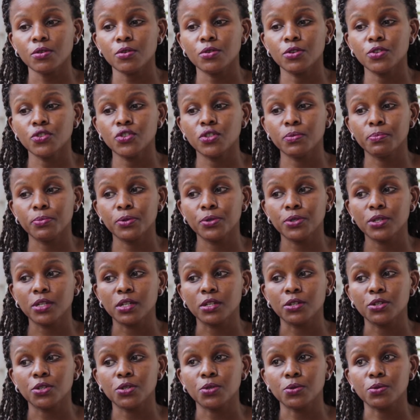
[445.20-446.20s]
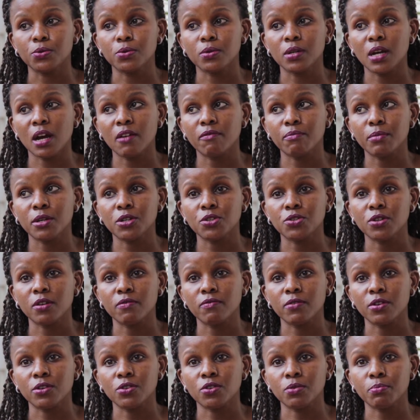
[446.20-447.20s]
contributing to government
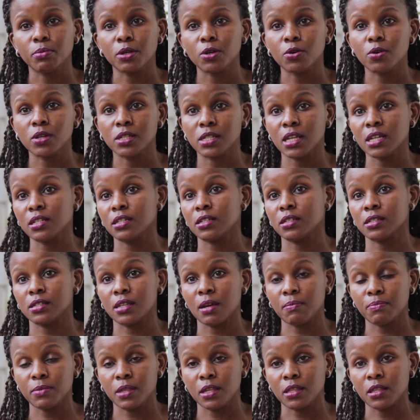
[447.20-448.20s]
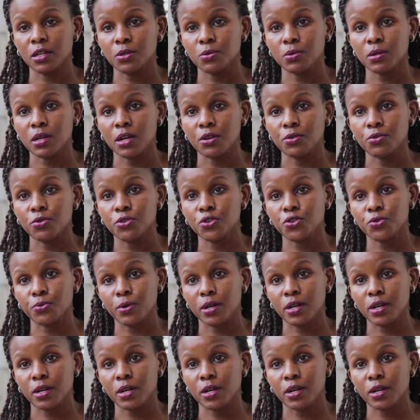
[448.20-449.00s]
revenue? Because that is something that we cannot